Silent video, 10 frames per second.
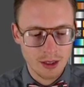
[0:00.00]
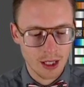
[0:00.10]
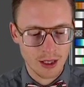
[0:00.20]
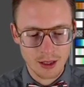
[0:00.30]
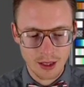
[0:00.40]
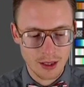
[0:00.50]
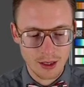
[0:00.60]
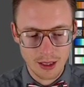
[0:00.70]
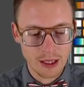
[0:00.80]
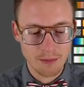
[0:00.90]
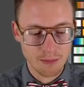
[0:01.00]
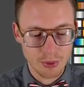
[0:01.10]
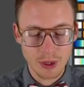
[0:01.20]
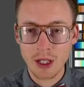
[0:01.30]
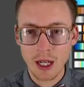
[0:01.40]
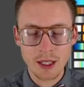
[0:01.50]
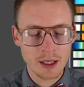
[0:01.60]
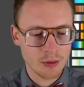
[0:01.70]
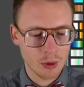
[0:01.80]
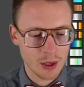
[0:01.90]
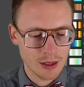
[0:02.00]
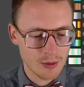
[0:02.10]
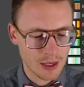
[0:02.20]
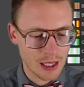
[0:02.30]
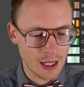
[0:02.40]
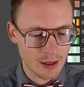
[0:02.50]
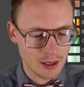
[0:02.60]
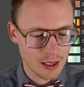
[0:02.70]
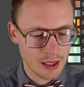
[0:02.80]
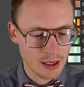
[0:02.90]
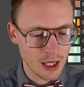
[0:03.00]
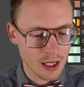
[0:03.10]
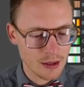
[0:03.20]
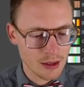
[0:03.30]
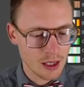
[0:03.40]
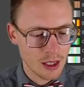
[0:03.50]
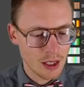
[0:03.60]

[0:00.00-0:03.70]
Kind of get pretty good idea of what that does.